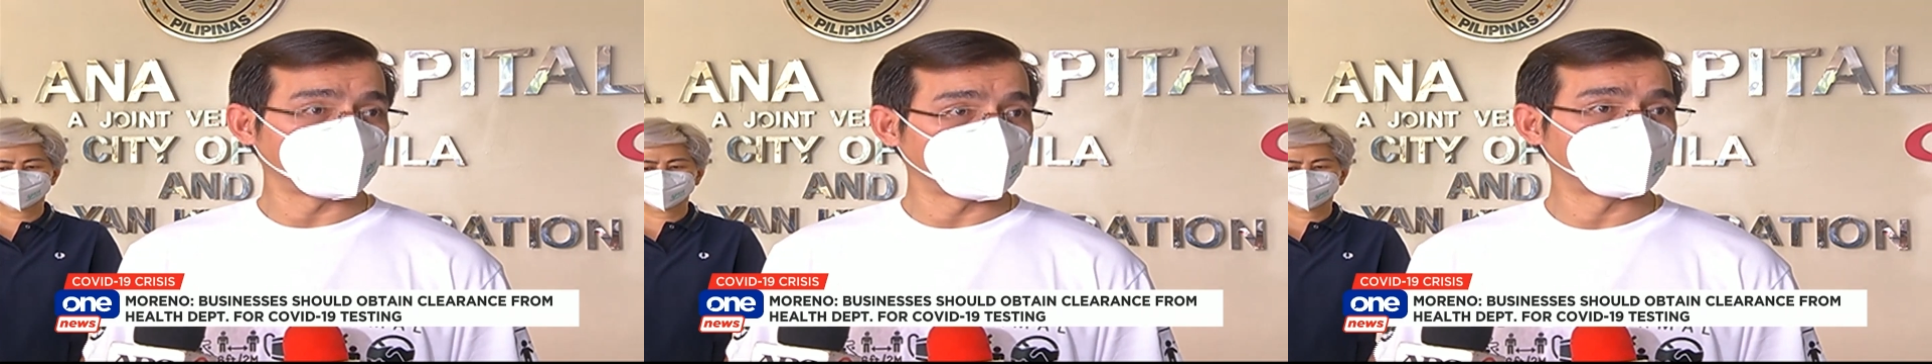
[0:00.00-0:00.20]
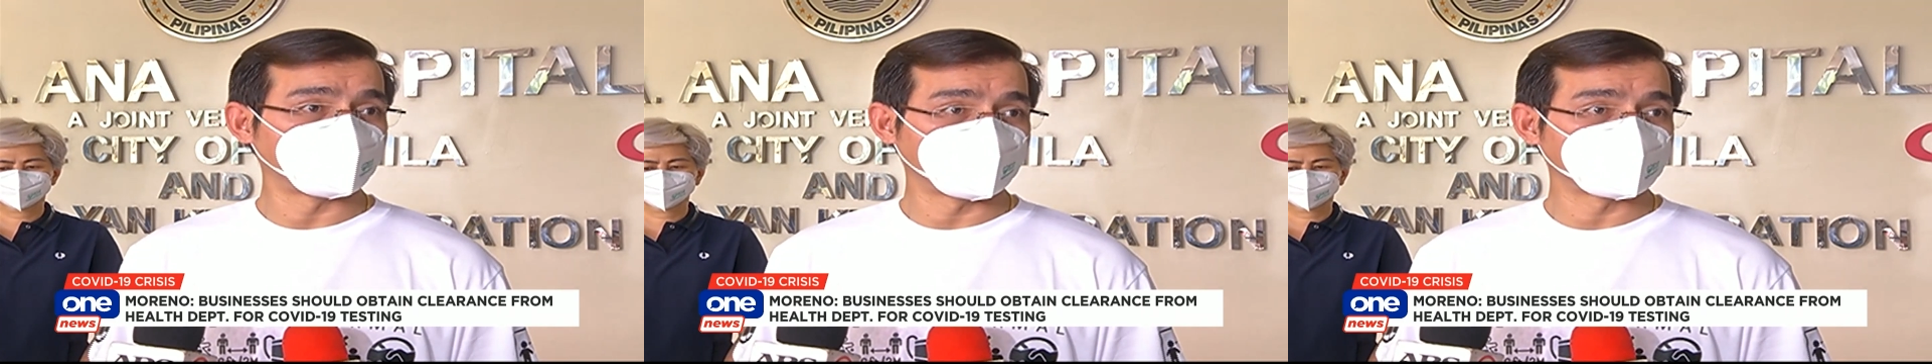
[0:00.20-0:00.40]

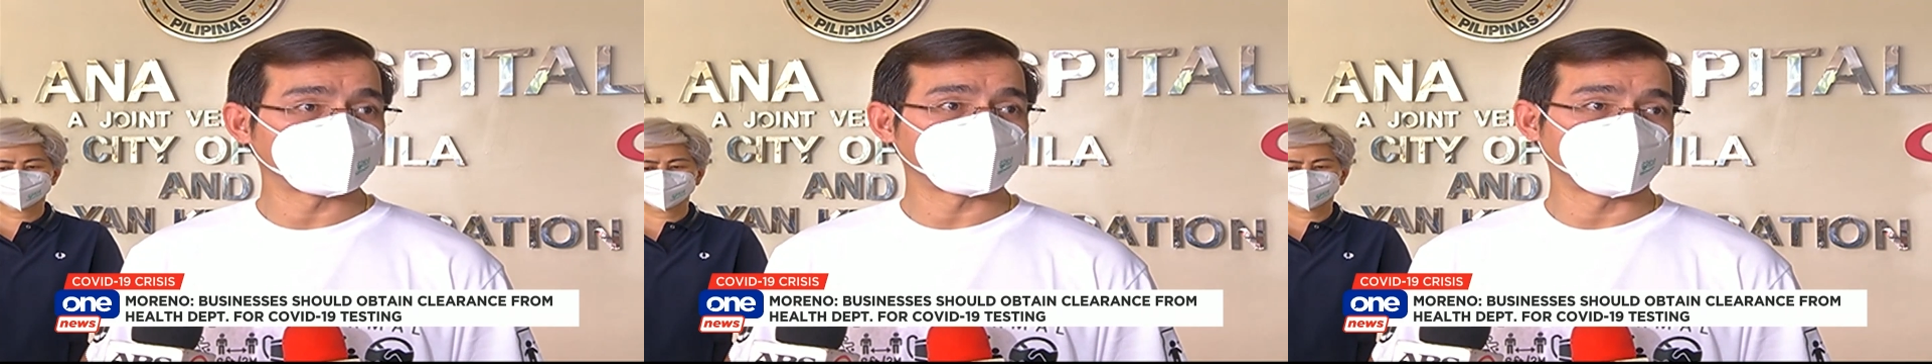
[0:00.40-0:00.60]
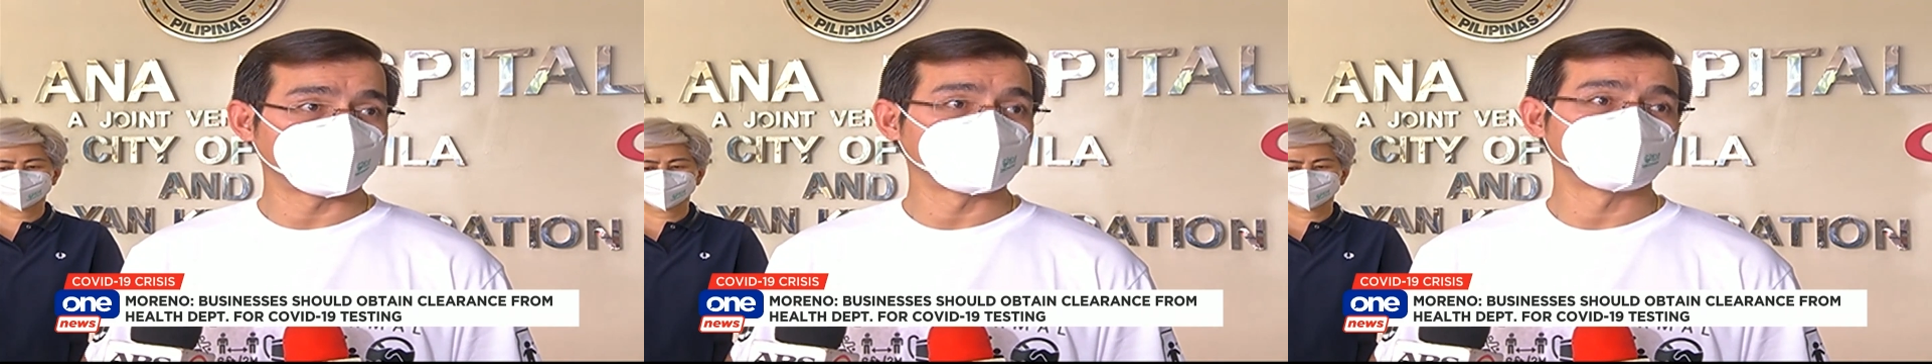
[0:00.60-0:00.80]
naman ng
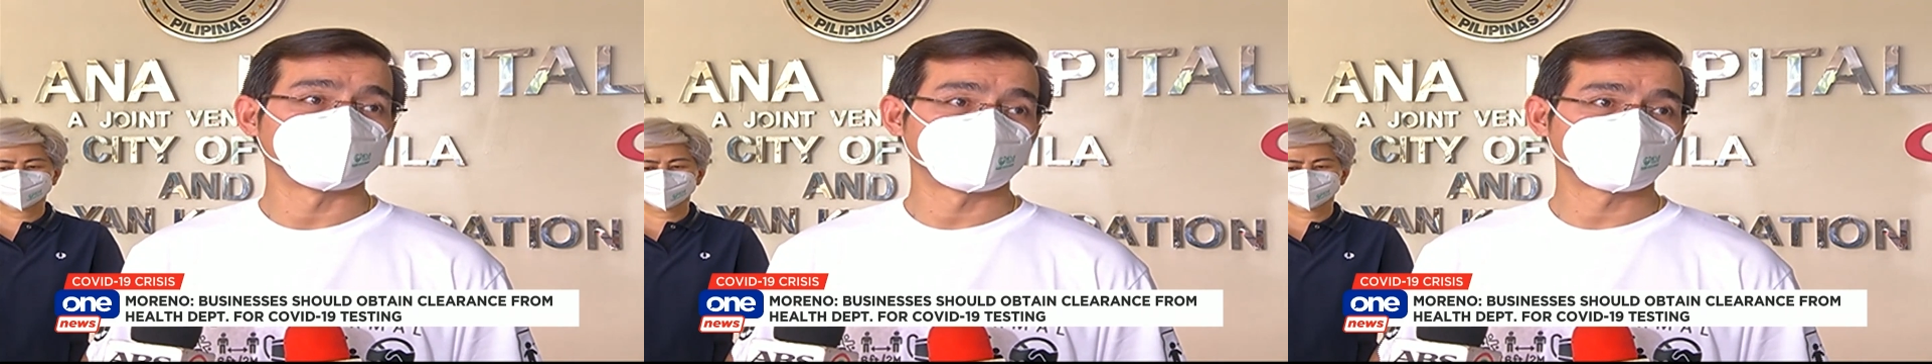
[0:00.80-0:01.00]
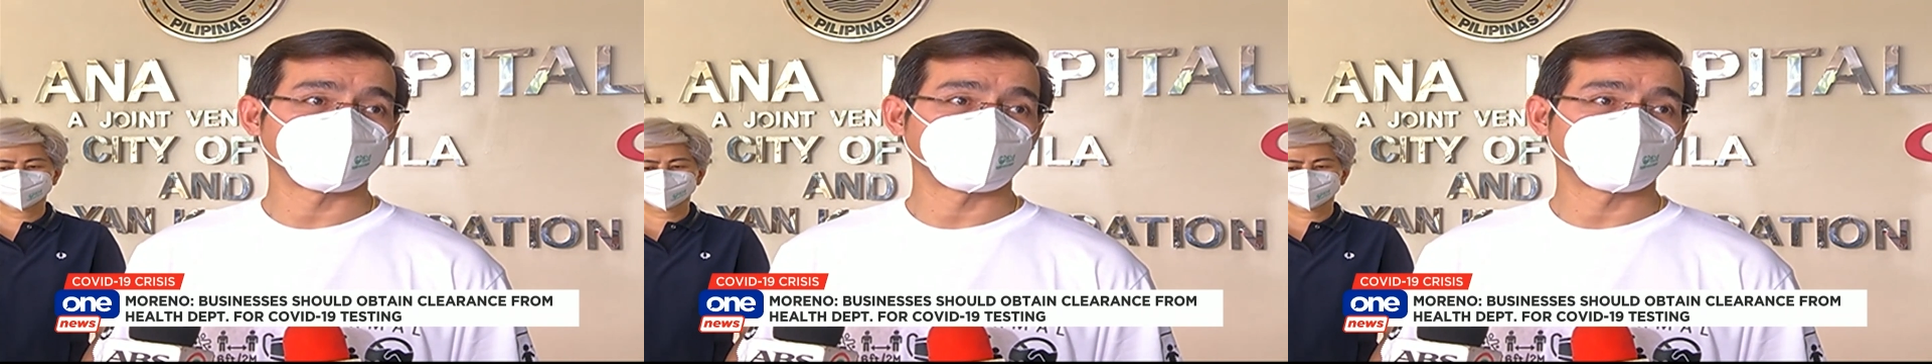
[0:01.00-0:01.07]
tao